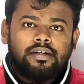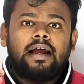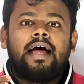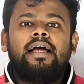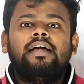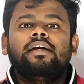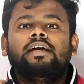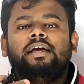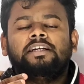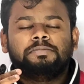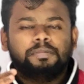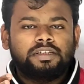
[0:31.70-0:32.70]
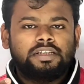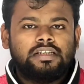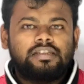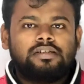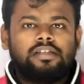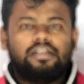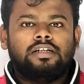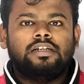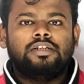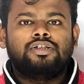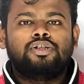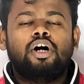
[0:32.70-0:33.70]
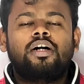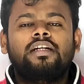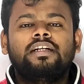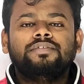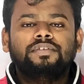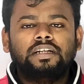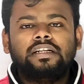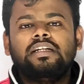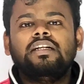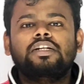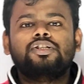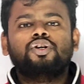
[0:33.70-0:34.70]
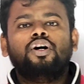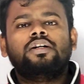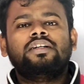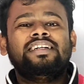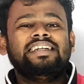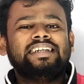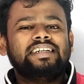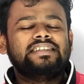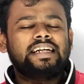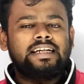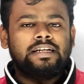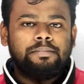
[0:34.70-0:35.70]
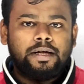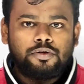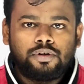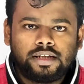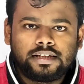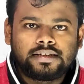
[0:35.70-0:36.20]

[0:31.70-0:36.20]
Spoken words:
try as much as short in a short details I can make you